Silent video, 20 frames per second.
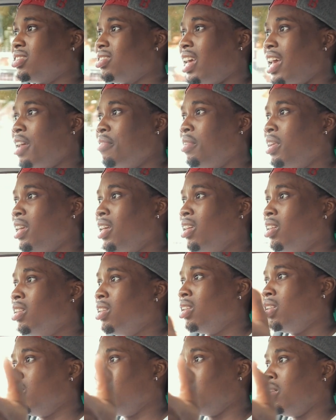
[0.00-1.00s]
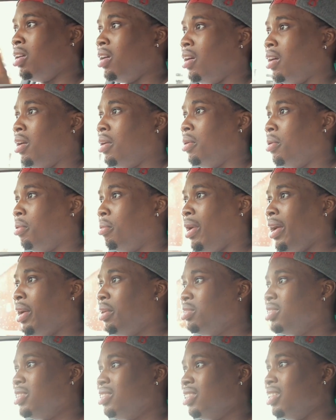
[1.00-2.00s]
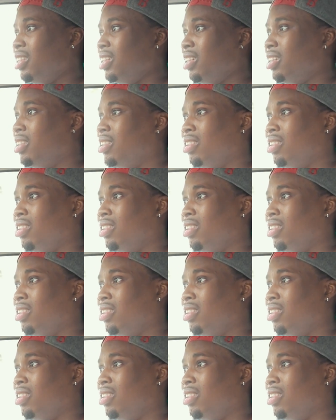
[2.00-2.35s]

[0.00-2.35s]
heavy. What else is there?